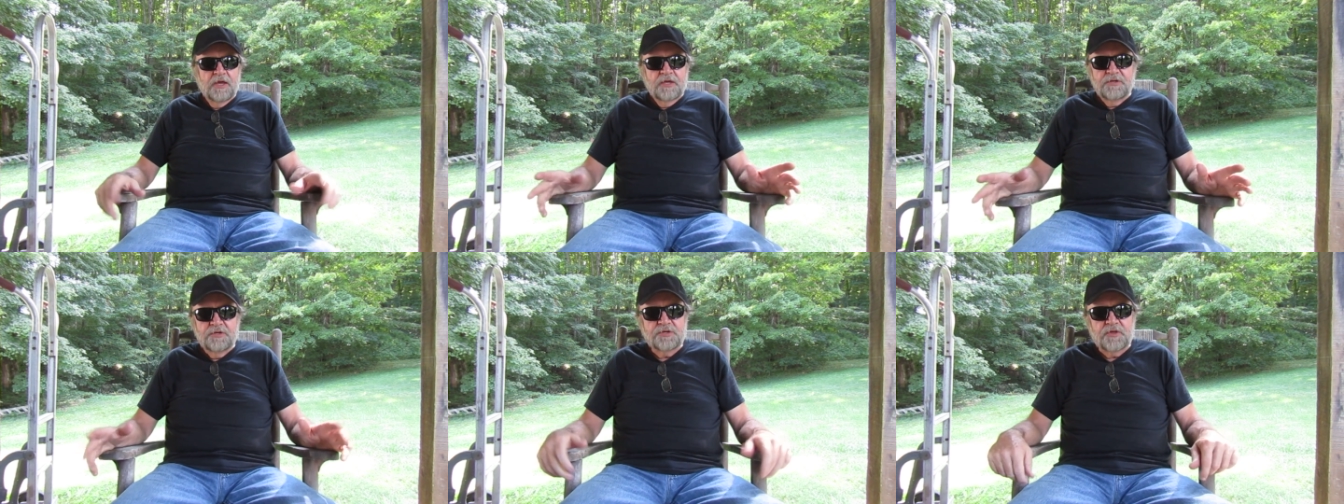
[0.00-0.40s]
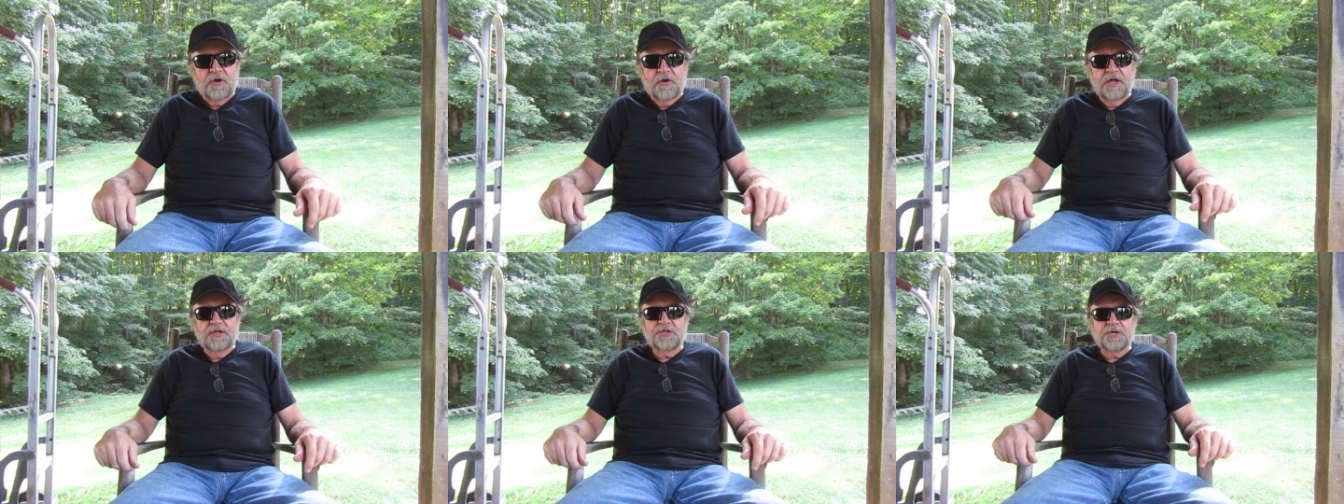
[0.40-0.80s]
just
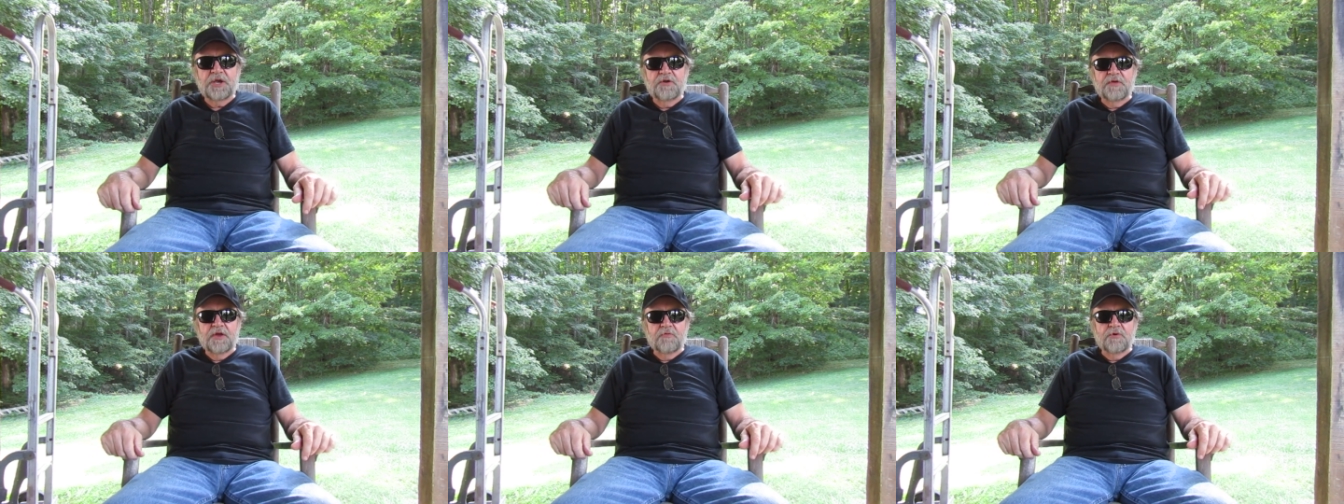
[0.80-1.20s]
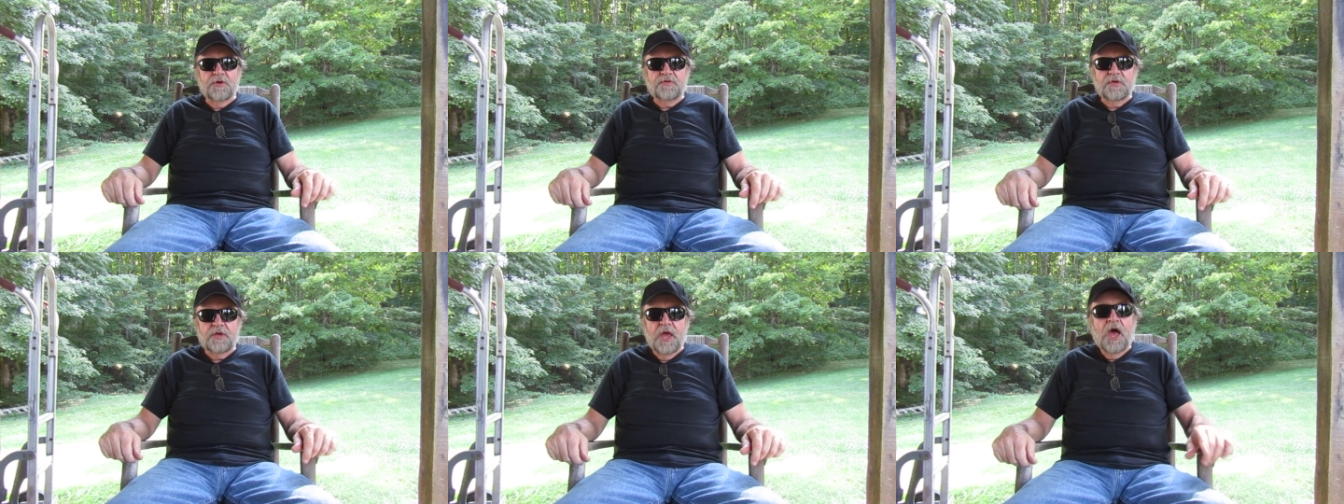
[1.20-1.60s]
thought I'd share that
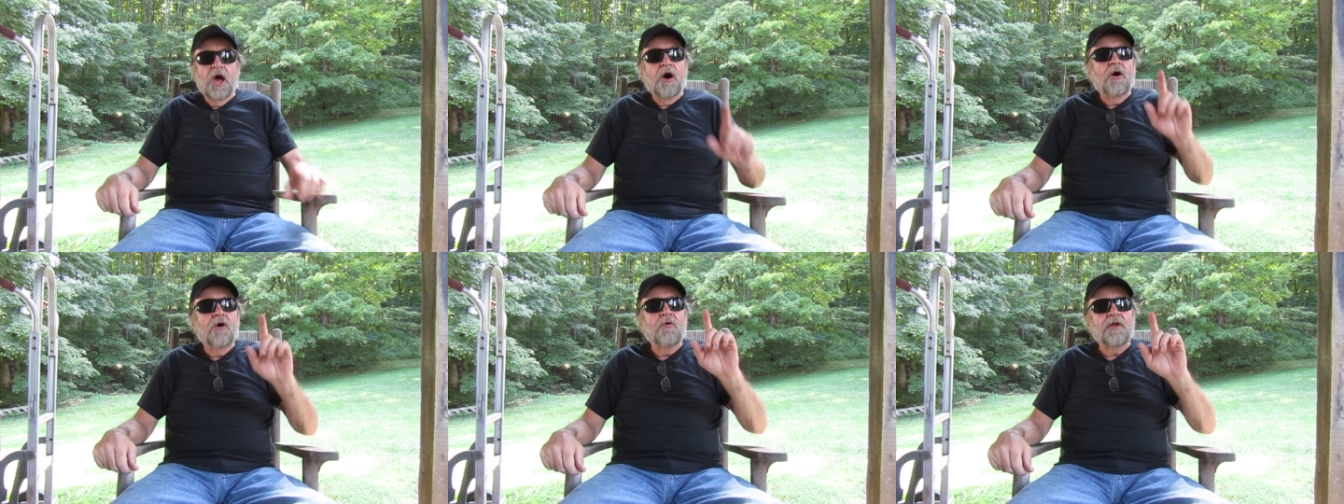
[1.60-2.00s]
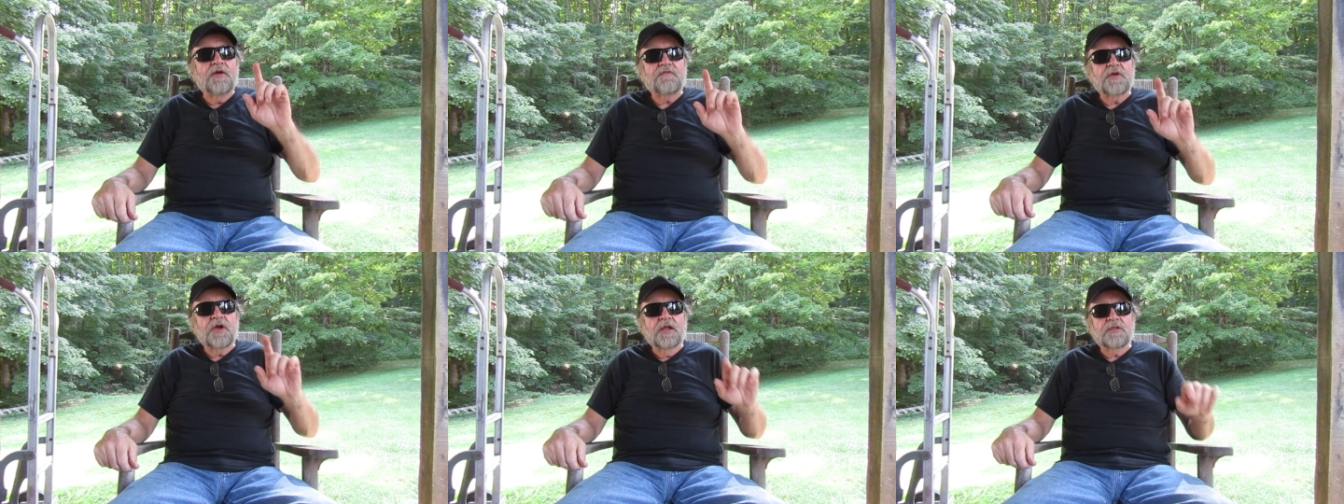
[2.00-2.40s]
with you. Oh, and I
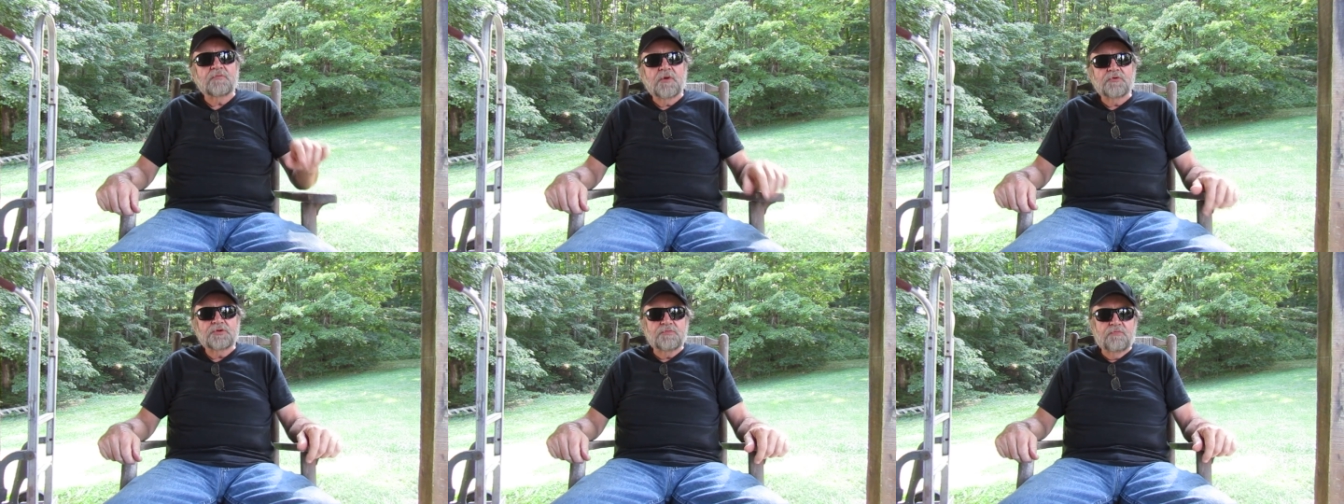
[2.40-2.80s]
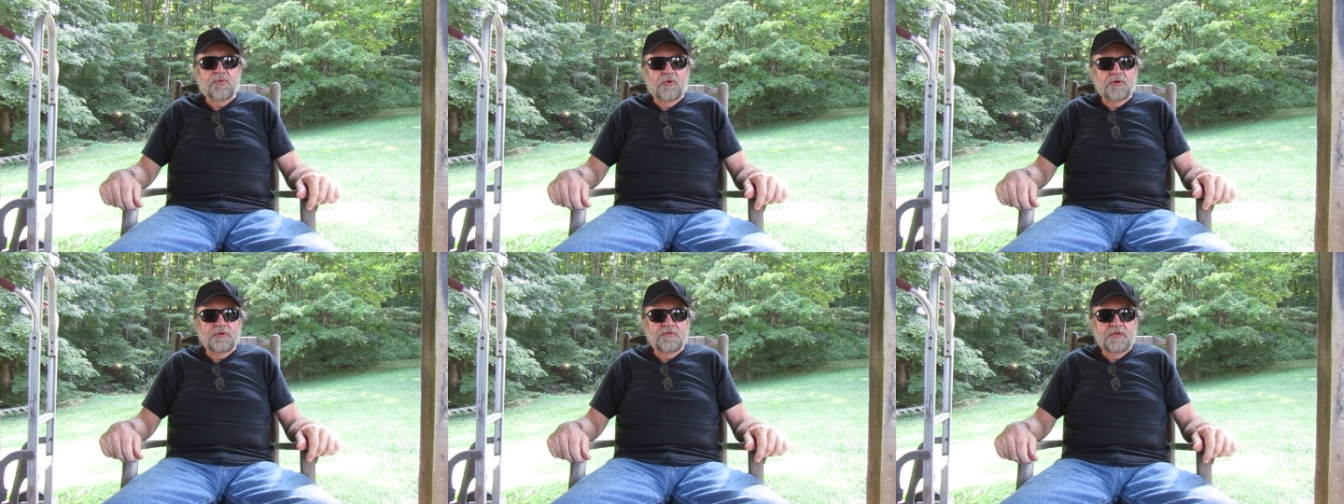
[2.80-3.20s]
forgot the most
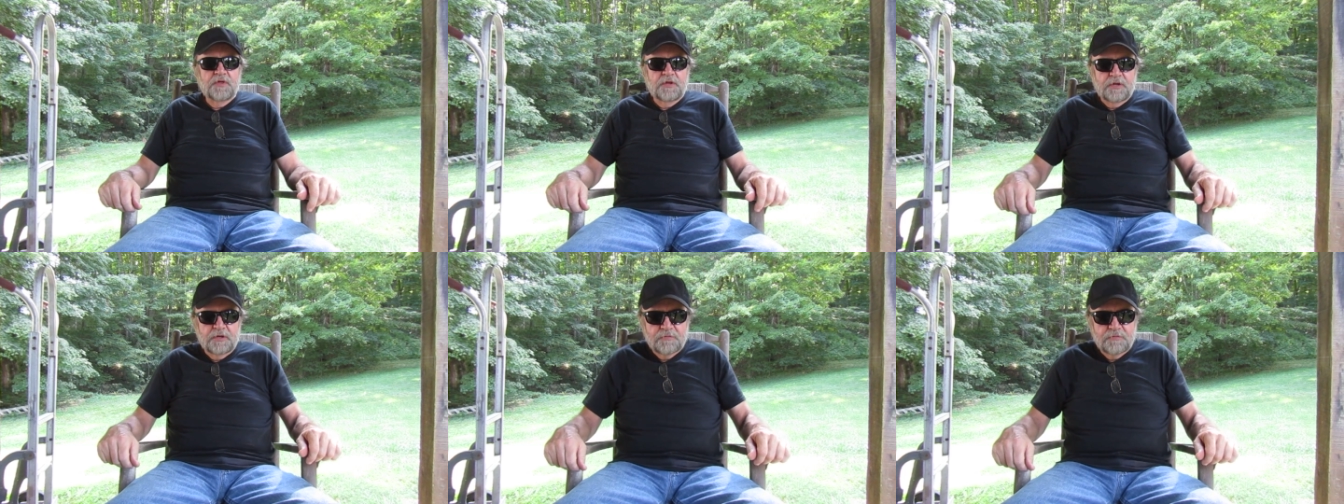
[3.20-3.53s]
important thing.